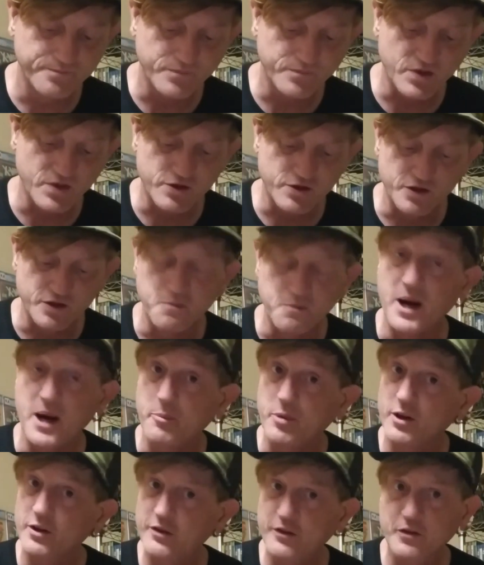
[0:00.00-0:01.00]
it's just my
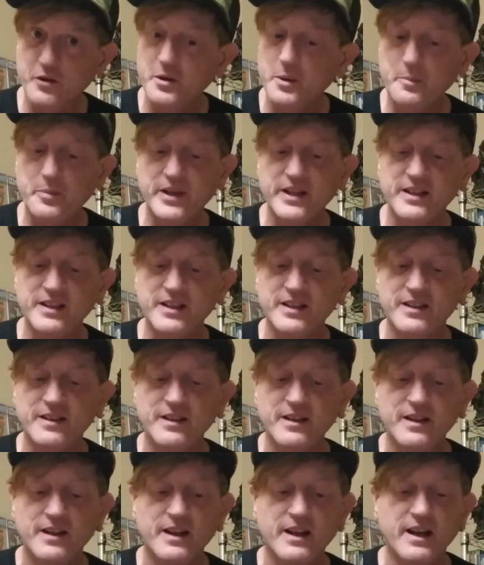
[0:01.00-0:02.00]
personal
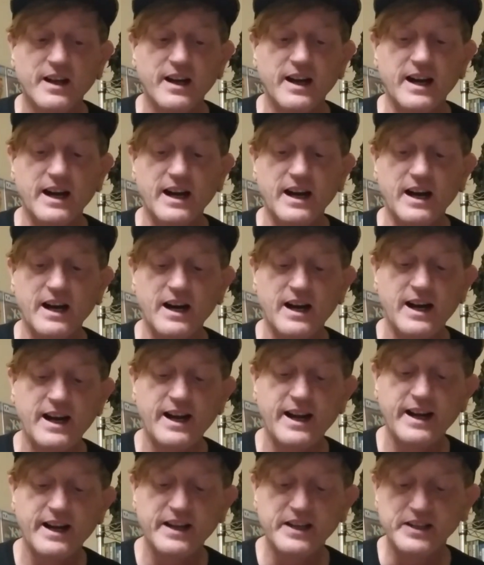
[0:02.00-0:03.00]
opinion.
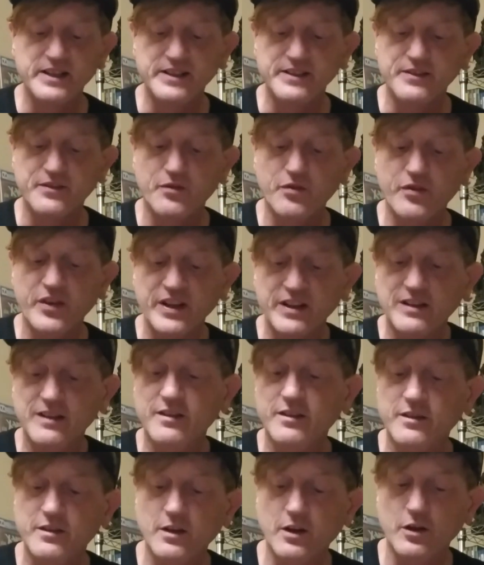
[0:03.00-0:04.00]
I think
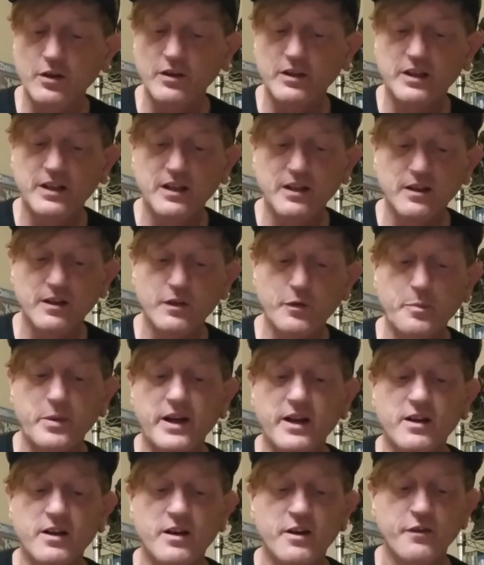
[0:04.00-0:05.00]
this is a good key to
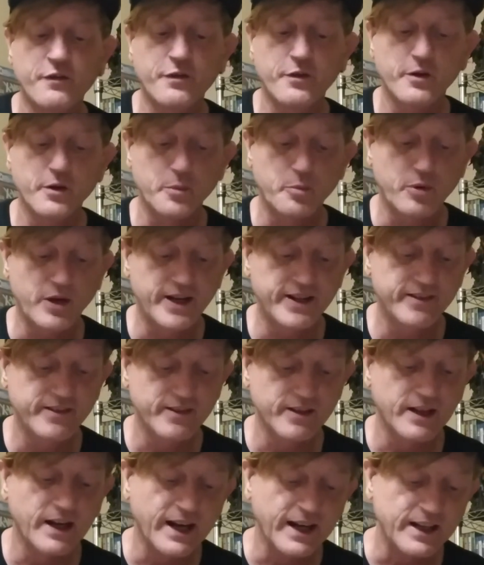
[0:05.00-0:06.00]
spec on for the price
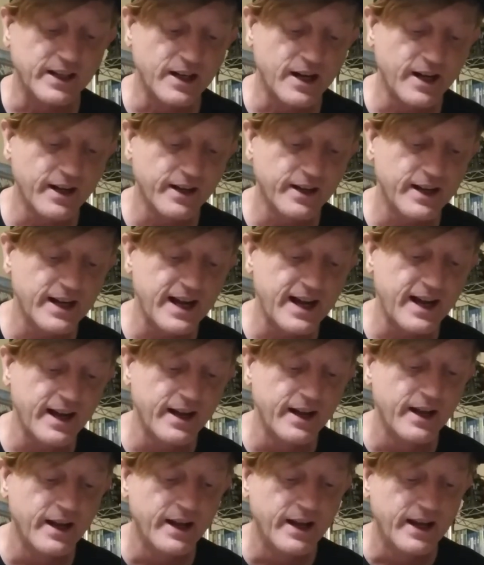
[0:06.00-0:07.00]
that I got it
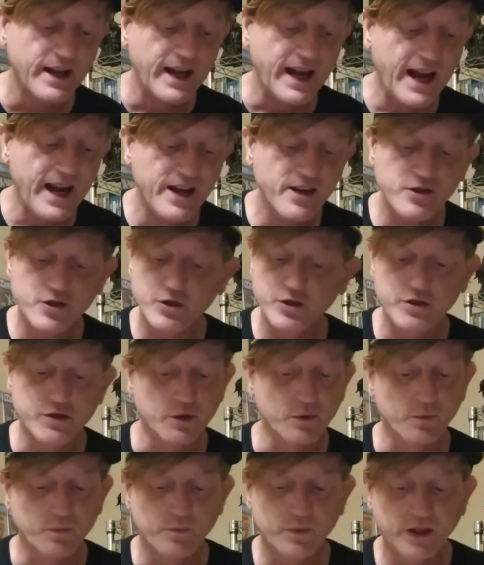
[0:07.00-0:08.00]
at. And just
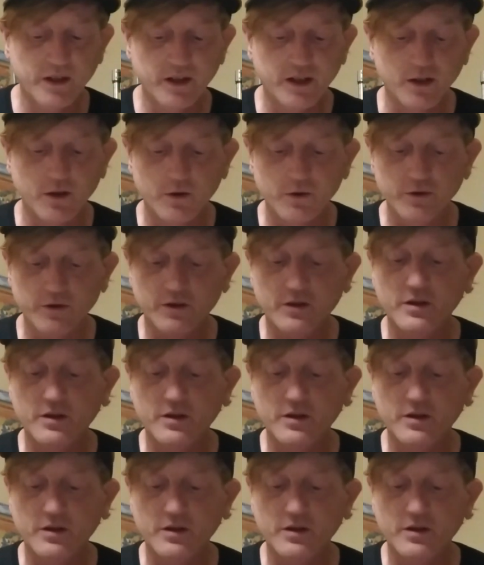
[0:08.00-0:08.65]
a really old